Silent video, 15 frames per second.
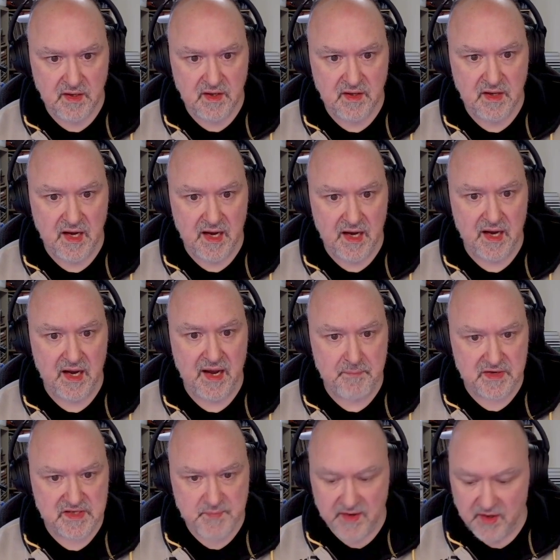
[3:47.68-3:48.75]
Uh,
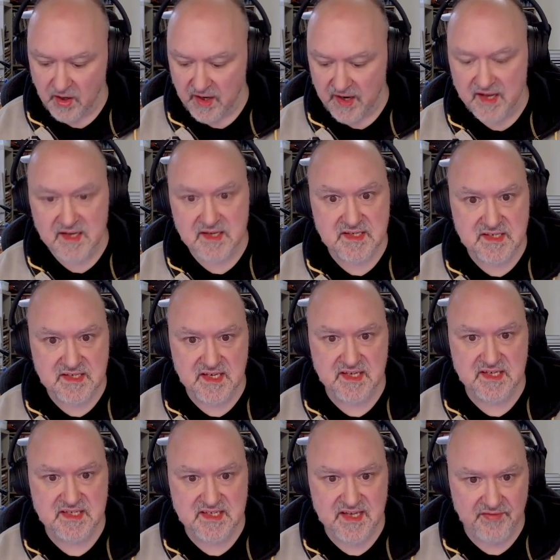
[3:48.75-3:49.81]
must be higher.
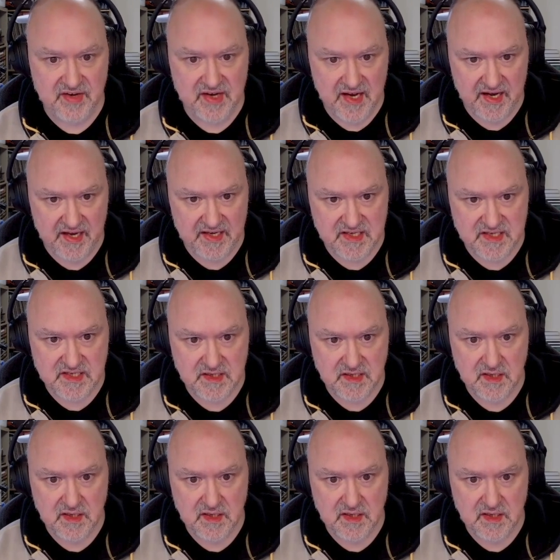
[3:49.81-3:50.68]
Six, seven, eight.